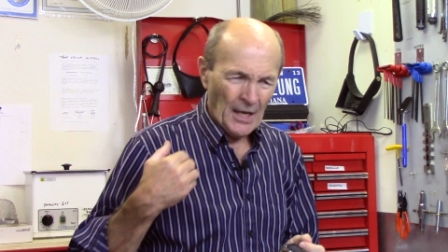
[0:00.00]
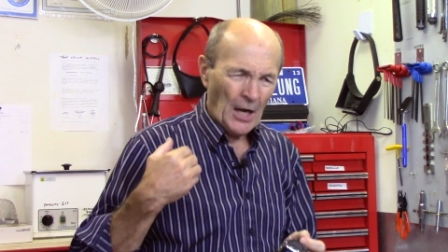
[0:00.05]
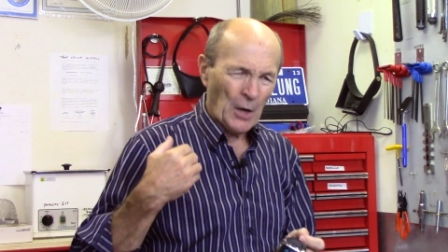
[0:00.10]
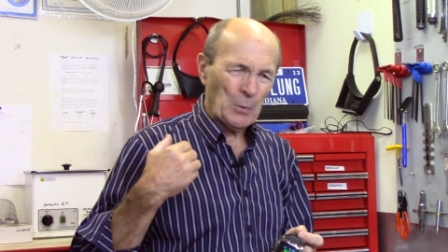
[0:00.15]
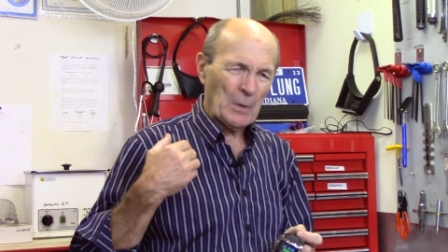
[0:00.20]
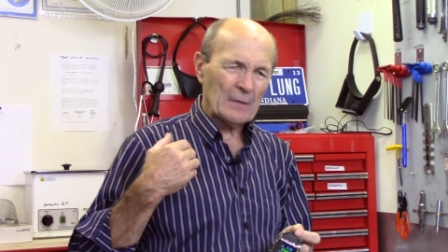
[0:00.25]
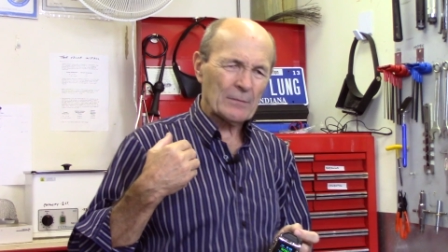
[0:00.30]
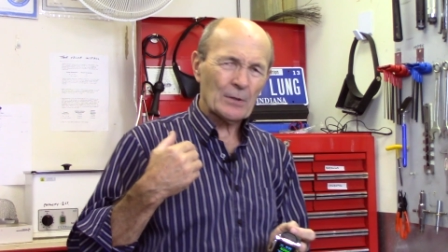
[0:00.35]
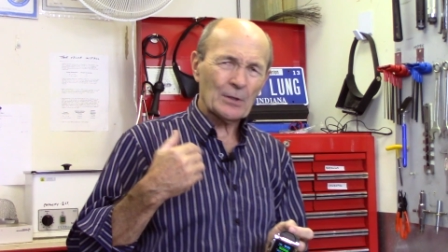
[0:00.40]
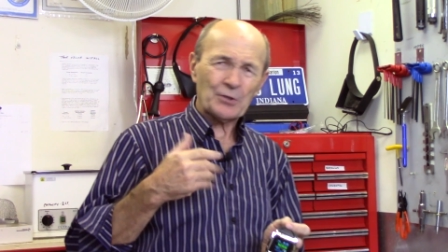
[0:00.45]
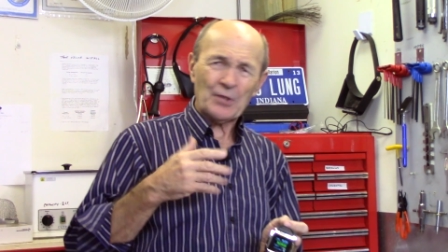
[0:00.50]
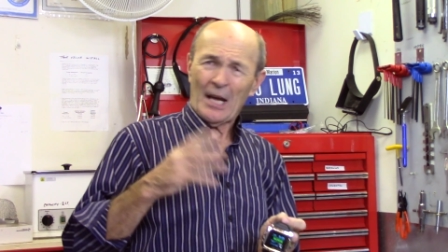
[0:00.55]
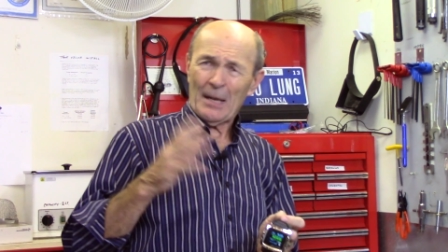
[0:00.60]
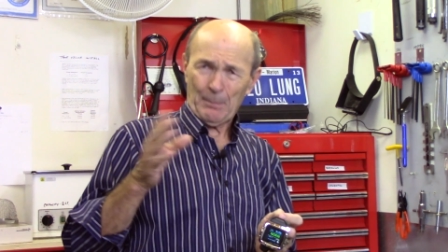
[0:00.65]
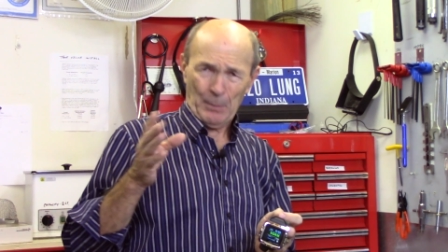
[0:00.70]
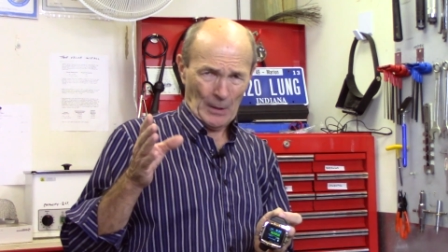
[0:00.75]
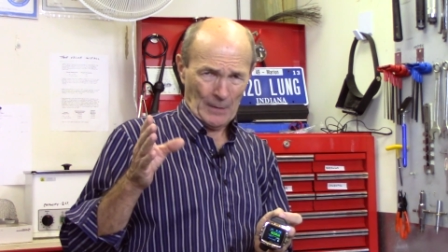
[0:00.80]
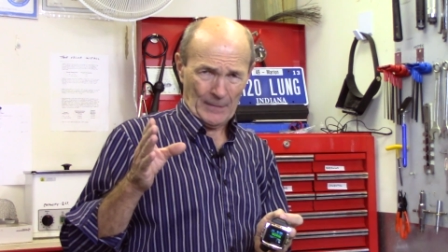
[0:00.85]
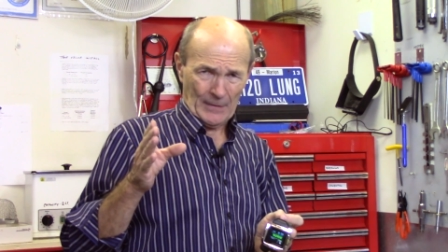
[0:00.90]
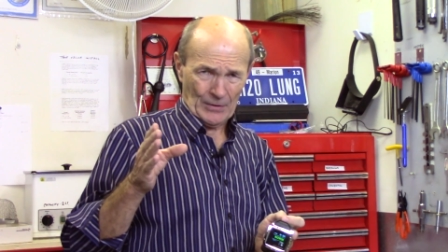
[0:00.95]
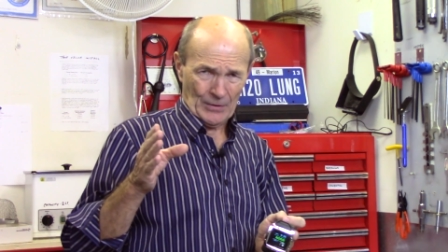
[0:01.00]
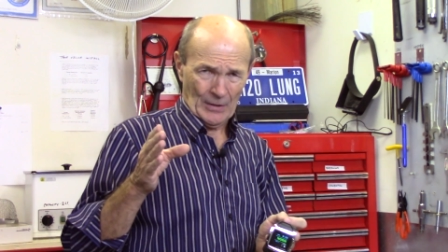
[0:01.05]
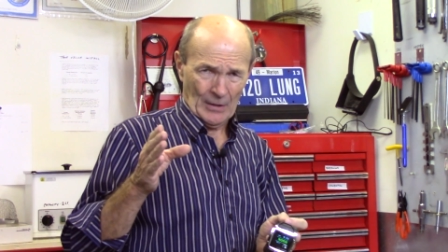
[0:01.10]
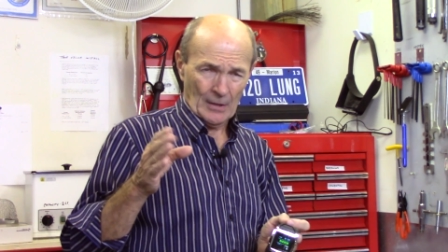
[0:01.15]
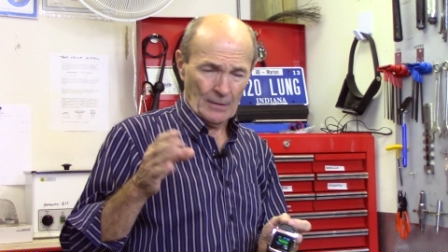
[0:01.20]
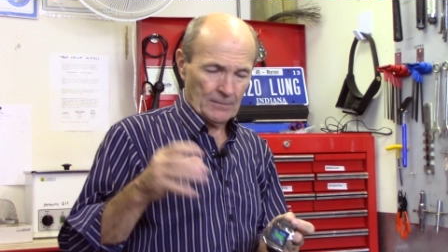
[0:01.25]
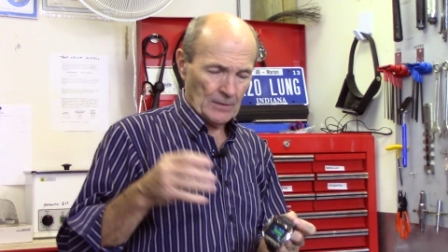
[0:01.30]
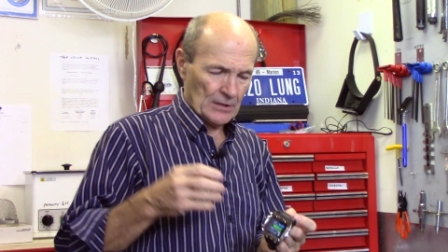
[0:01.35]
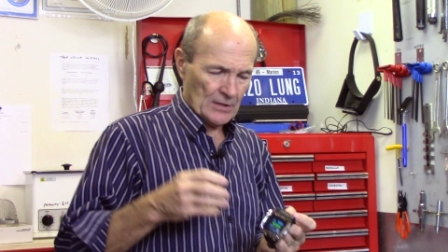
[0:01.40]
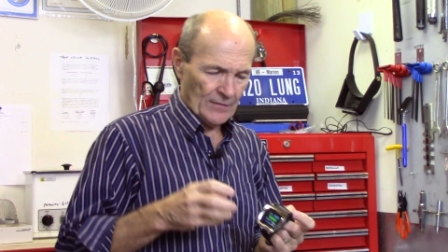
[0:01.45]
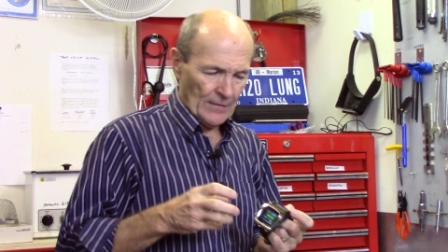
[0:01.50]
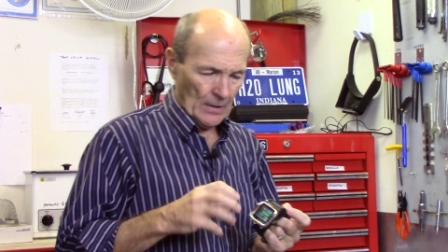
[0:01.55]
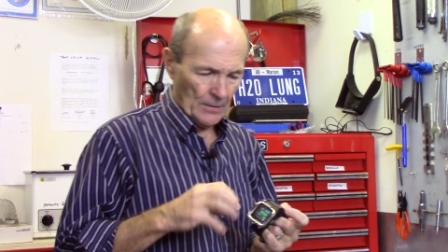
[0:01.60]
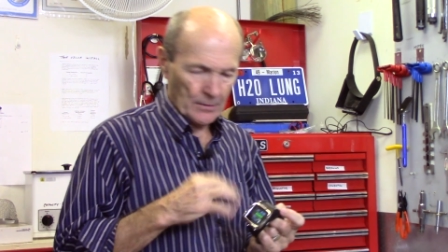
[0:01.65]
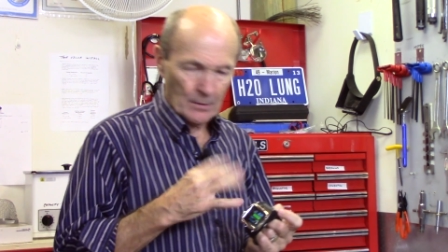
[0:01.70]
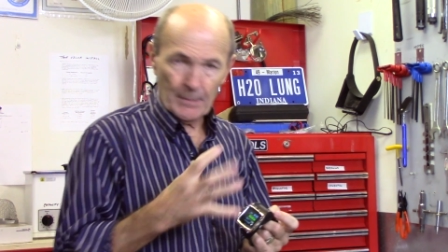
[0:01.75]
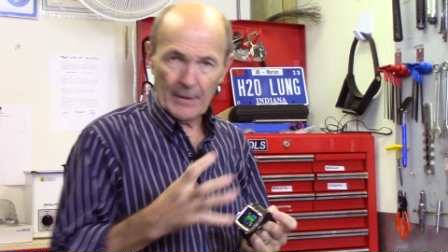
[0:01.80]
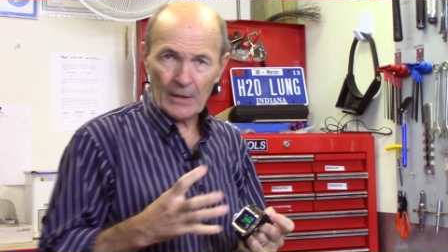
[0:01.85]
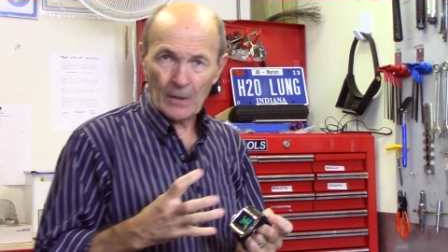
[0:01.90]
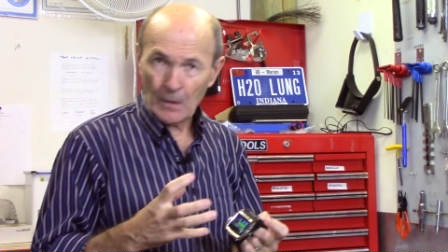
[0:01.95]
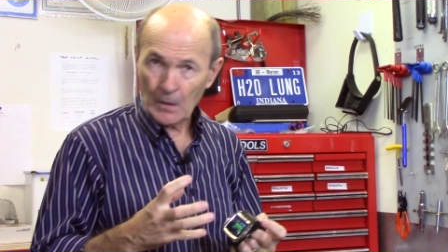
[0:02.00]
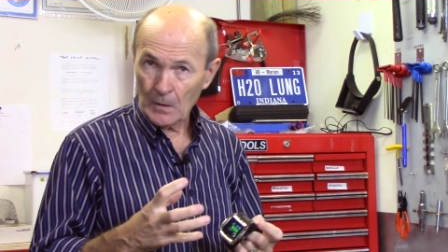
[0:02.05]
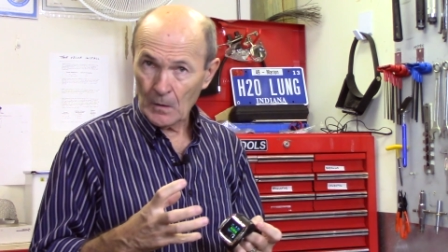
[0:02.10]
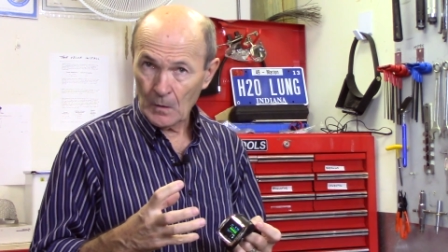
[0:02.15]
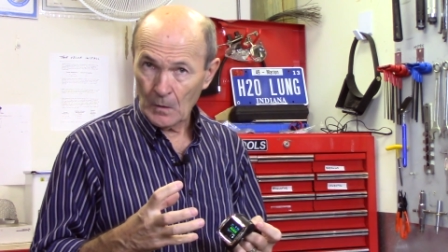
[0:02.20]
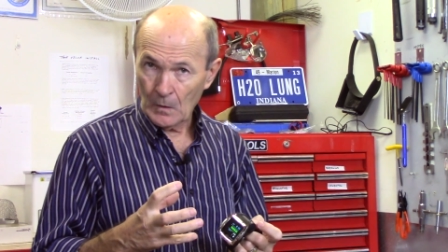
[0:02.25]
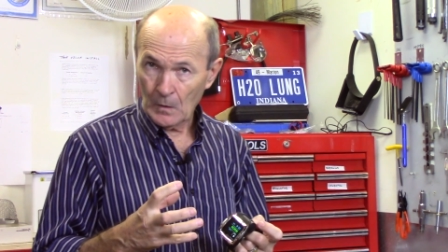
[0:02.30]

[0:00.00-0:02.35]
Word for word: However, it's not perfect. First of all, they're bigger,